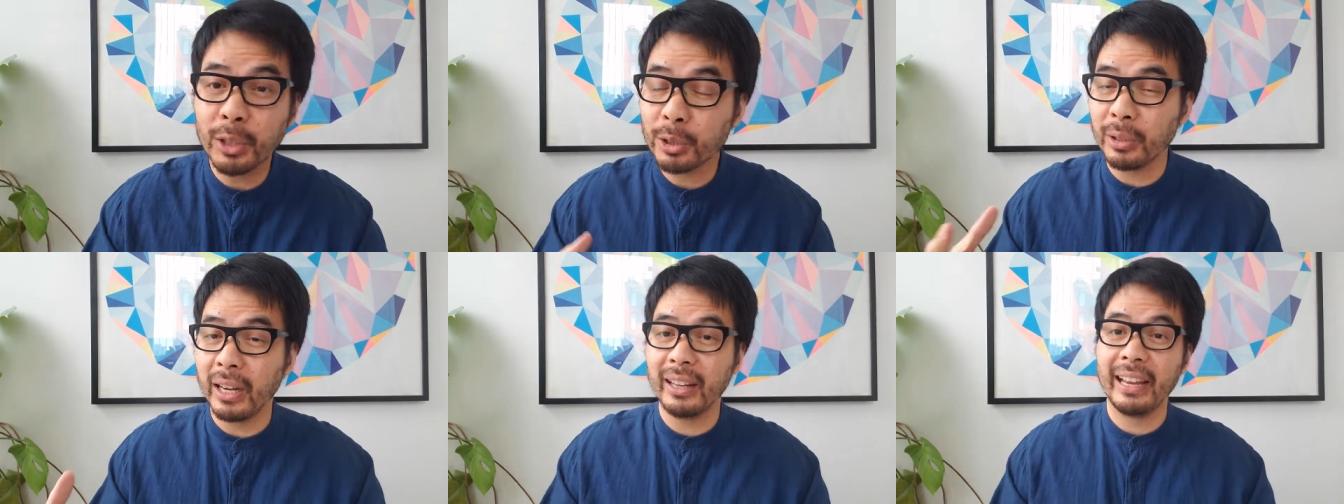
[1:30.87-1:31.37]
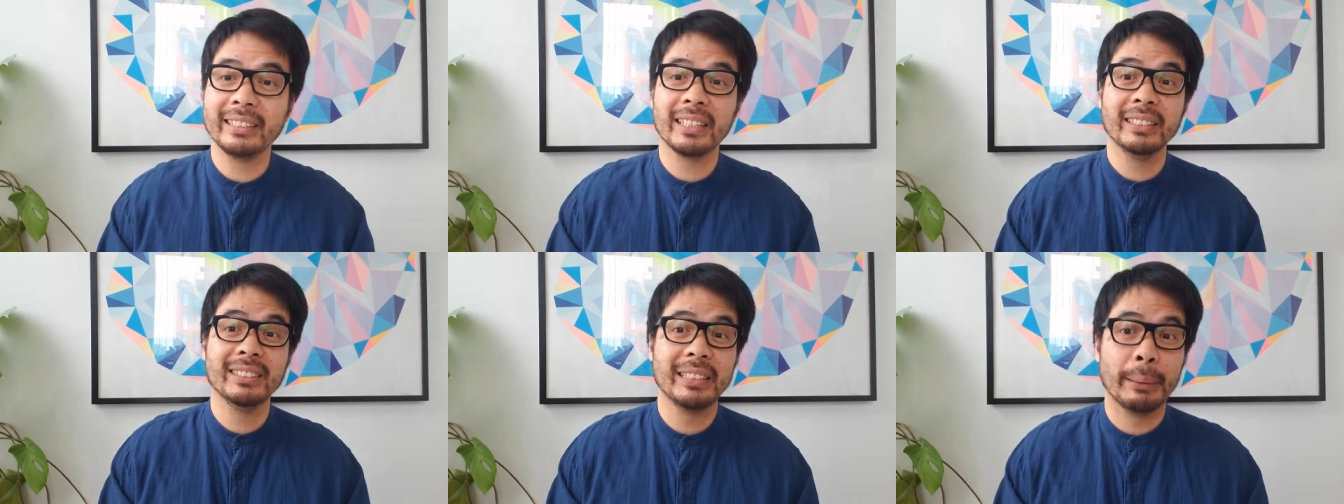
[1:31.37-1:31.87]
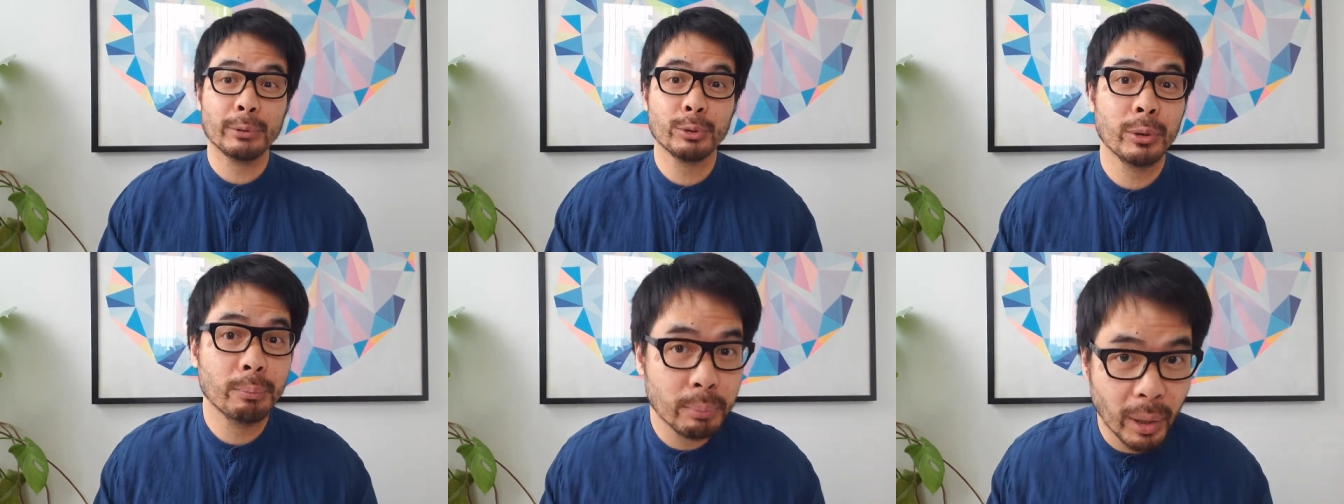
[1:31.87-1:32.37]
to create a
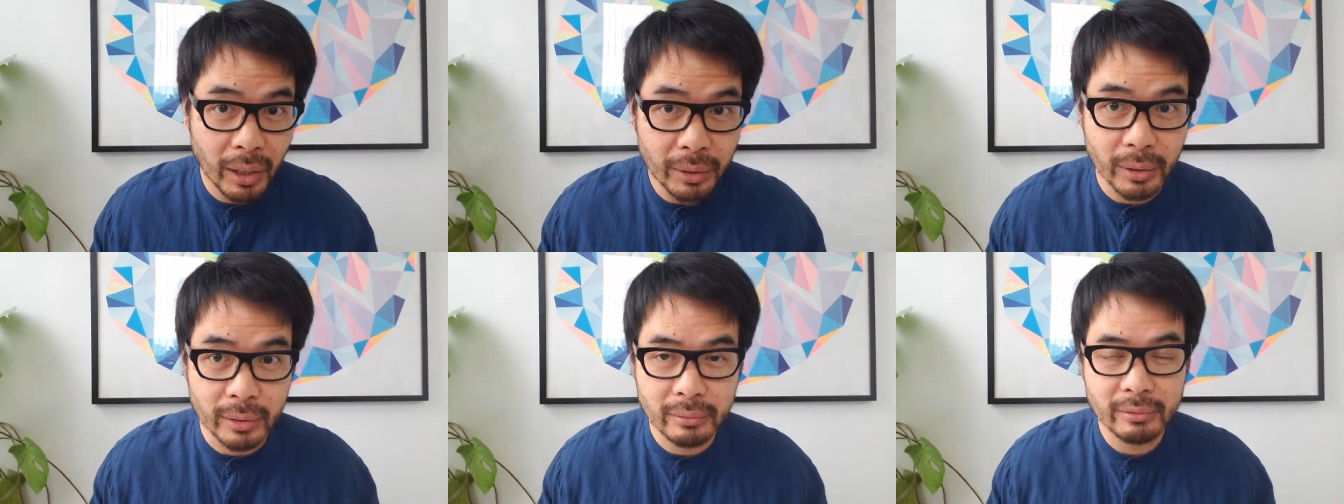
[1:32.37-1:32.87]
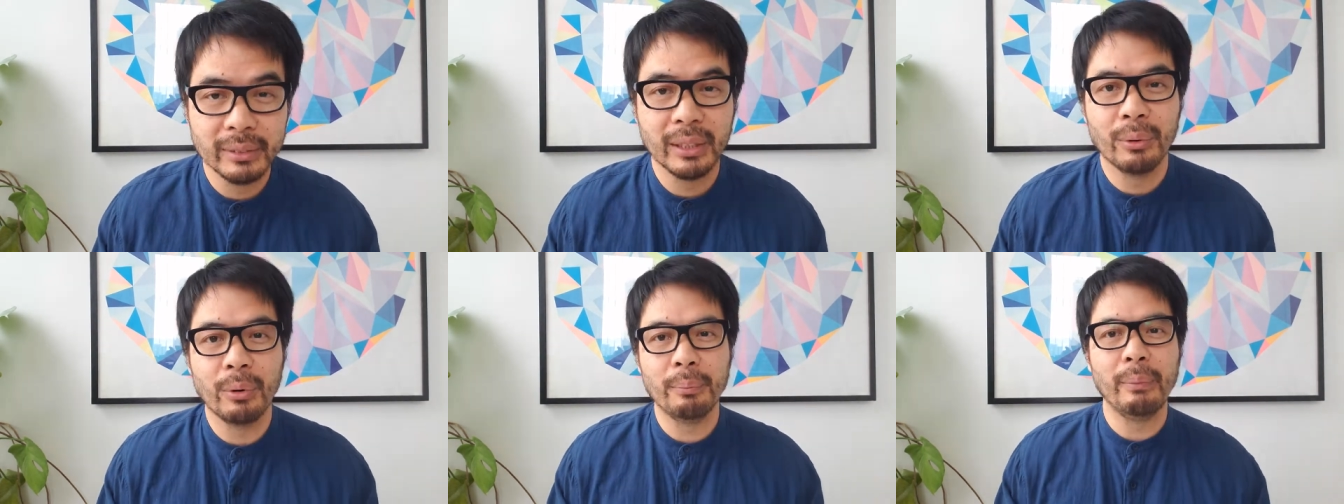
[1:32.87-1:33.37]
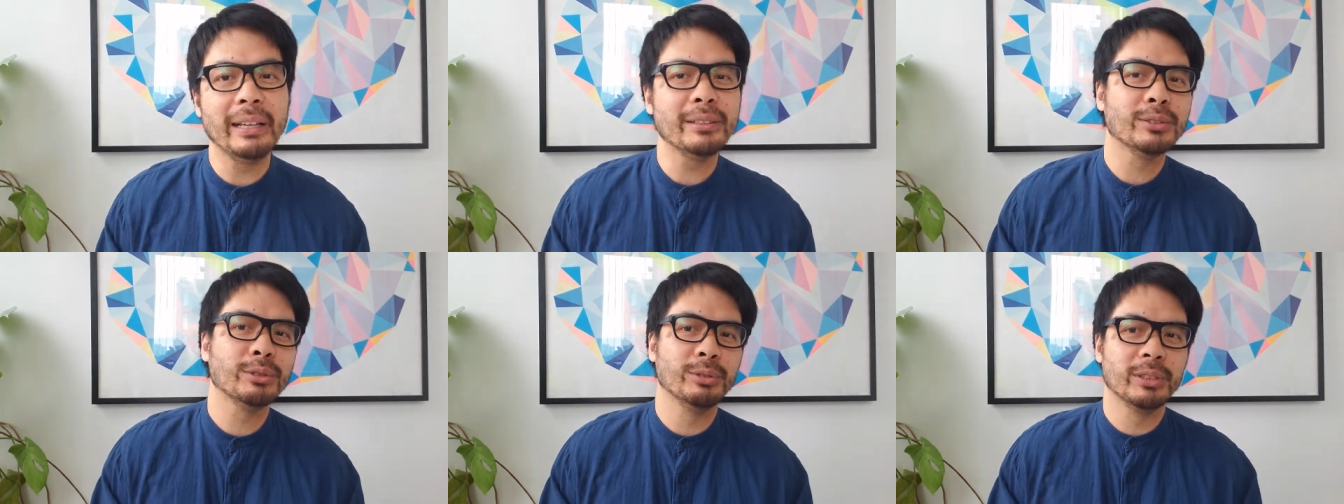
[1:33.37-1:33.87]
conceptual model. What
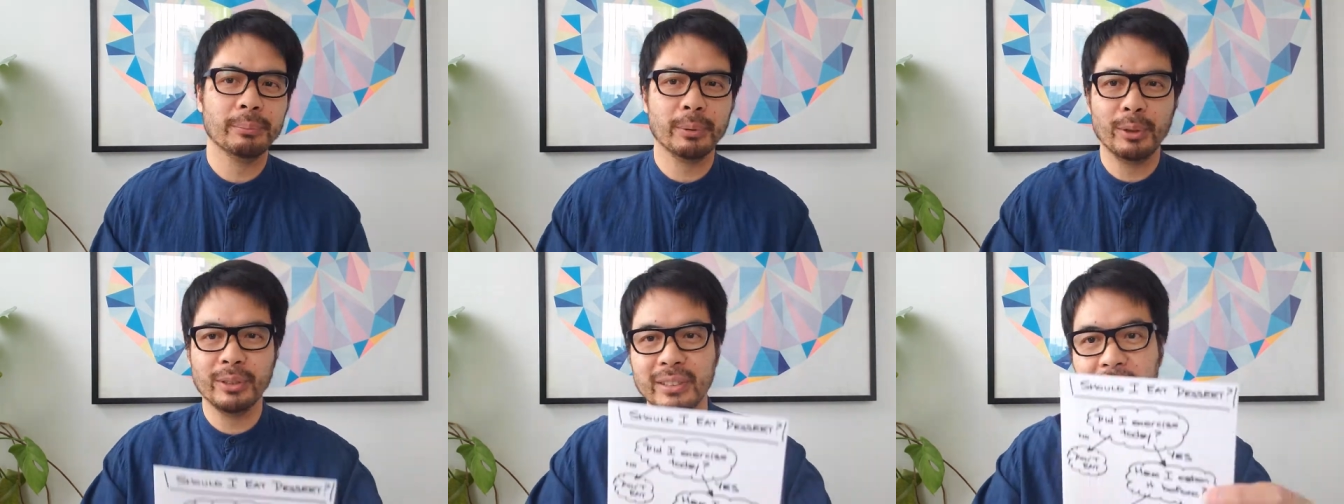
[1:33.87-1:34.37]
makes it so simple